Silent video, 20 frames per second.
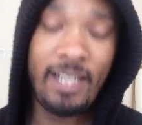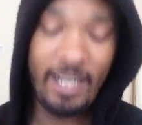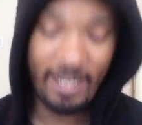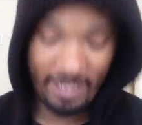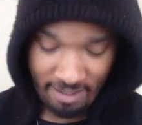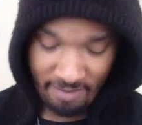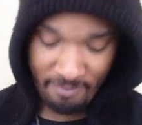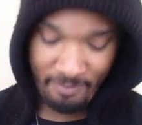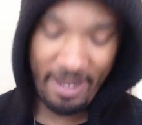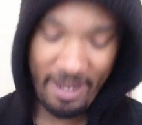
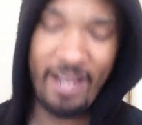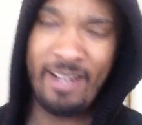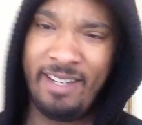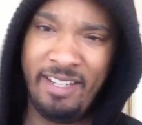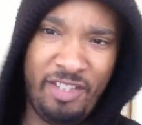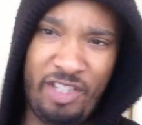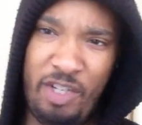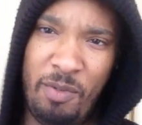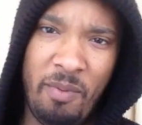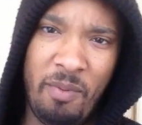and then Batman
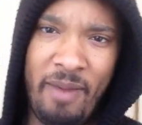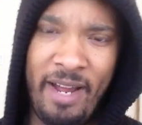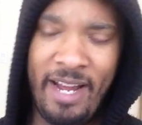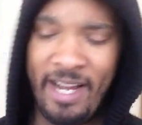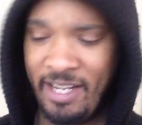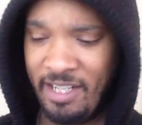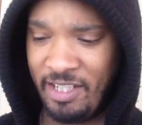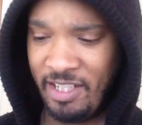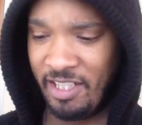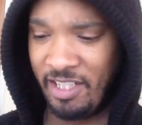and
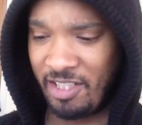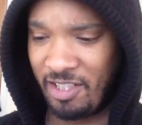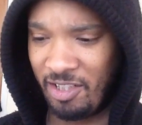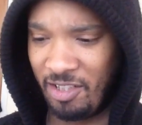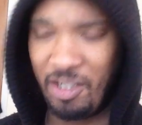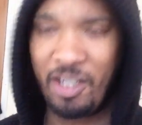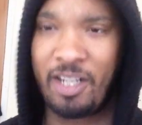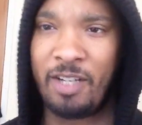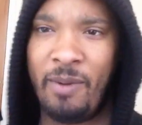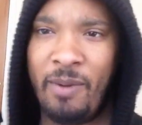Superman just
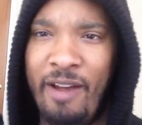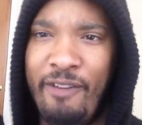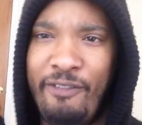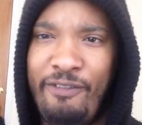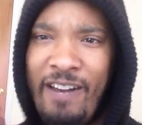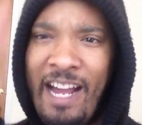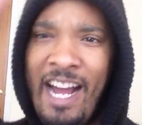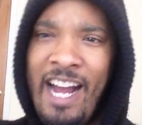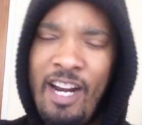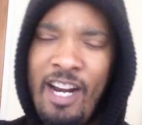looking away and
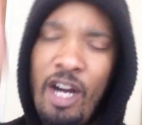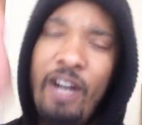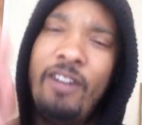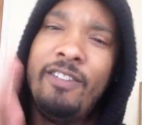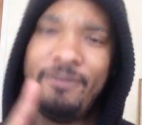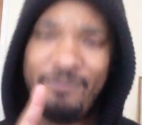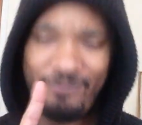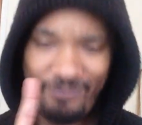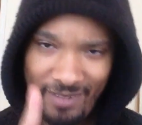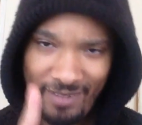flying off.
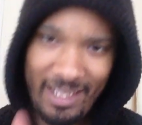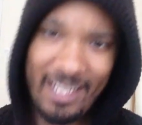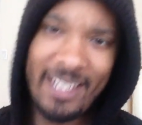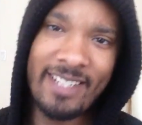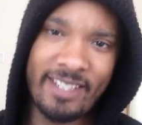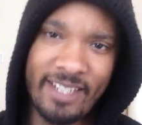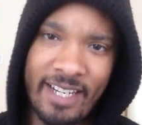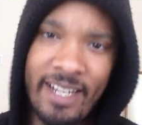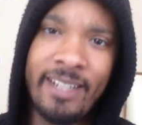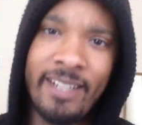
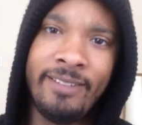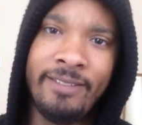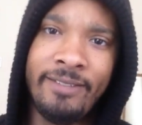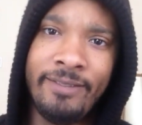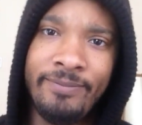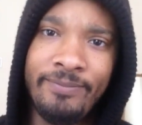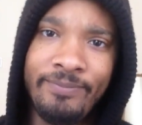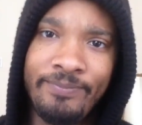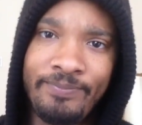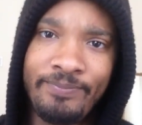
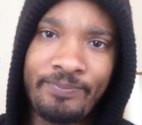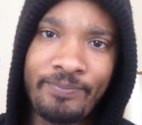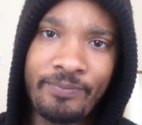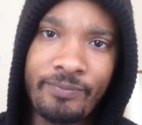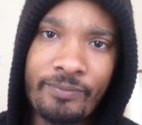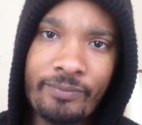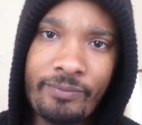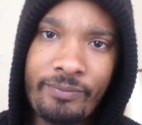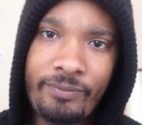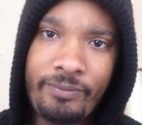Listen,
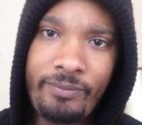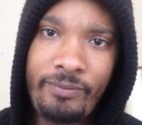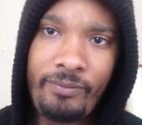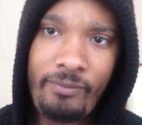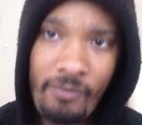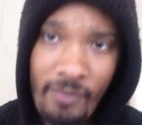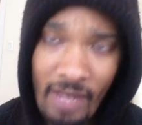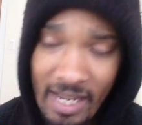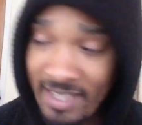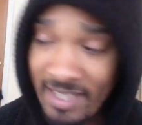
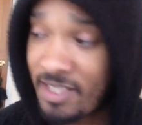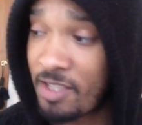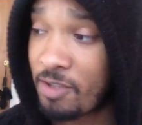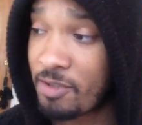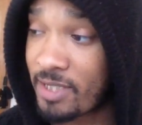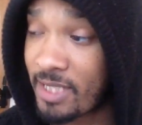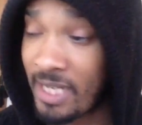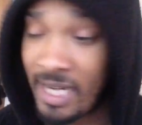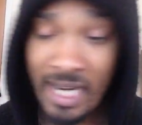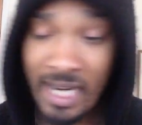I still
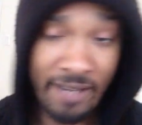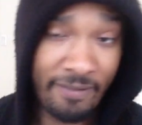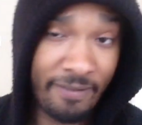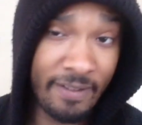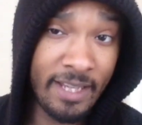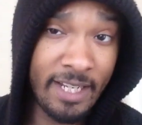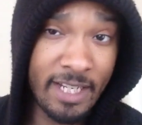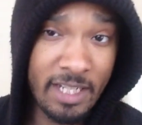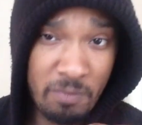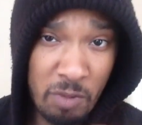say, if
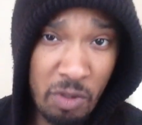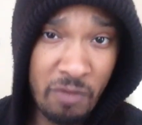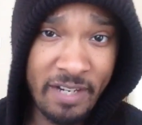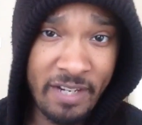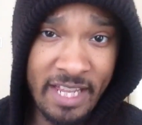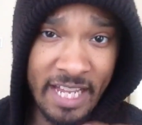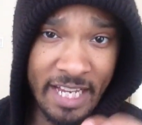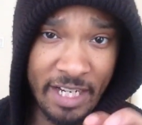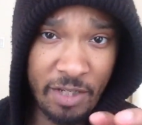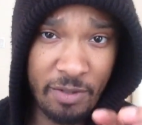in this
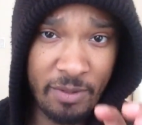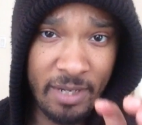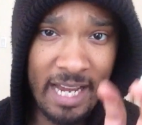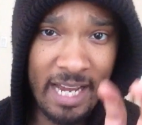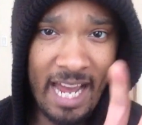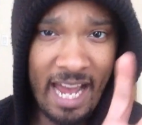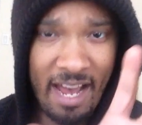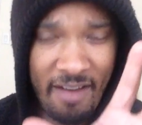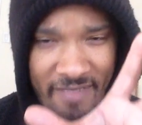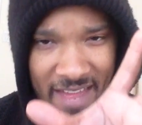movie they do
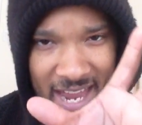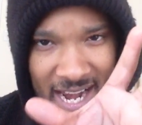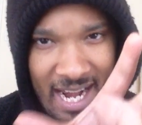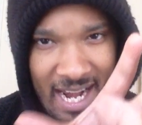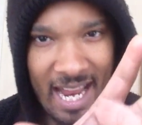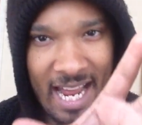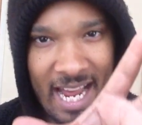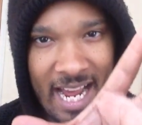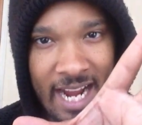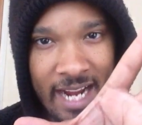not have that
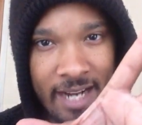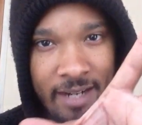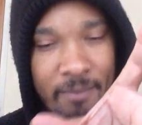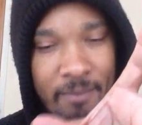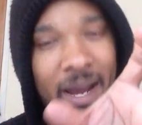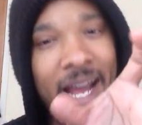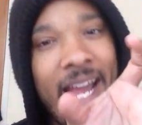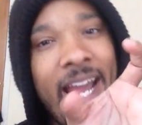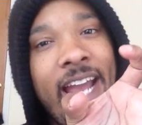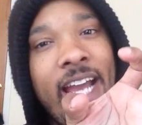line,
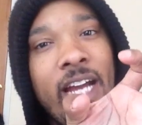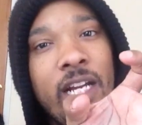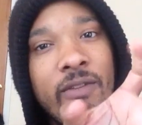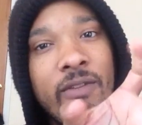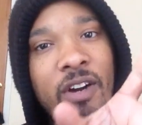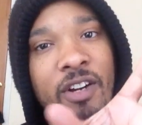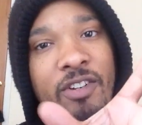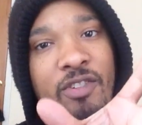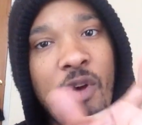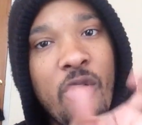my hand
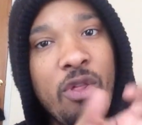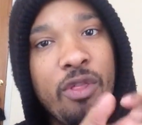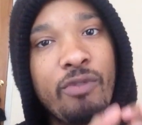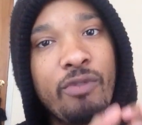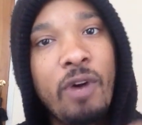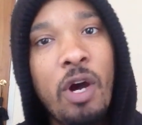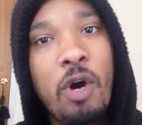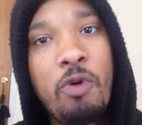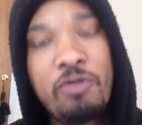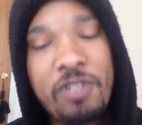around your
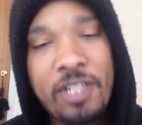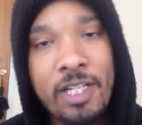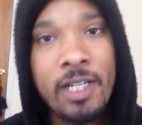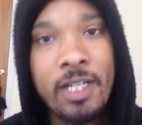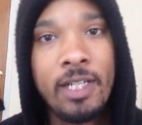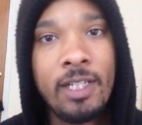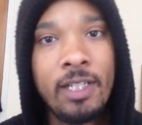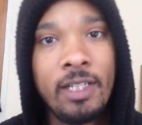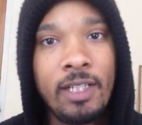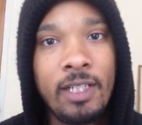throat,
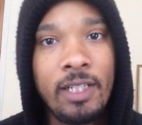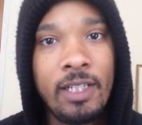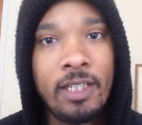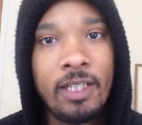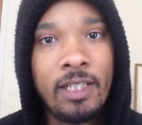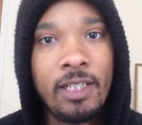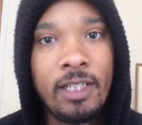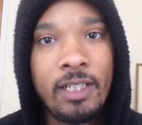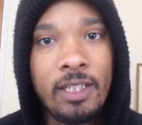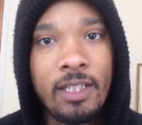
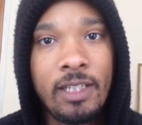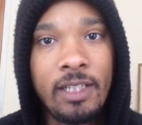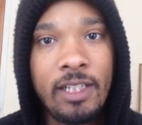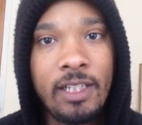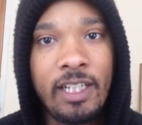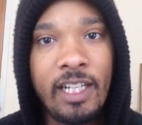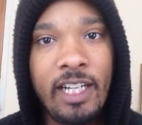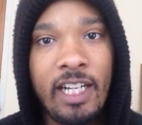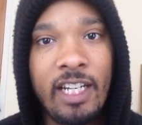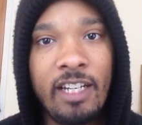
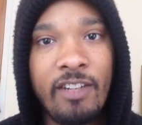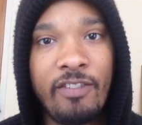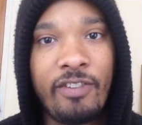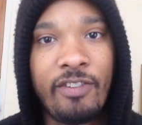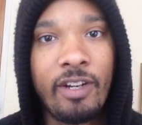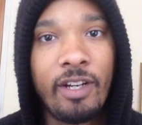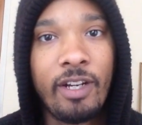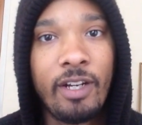and if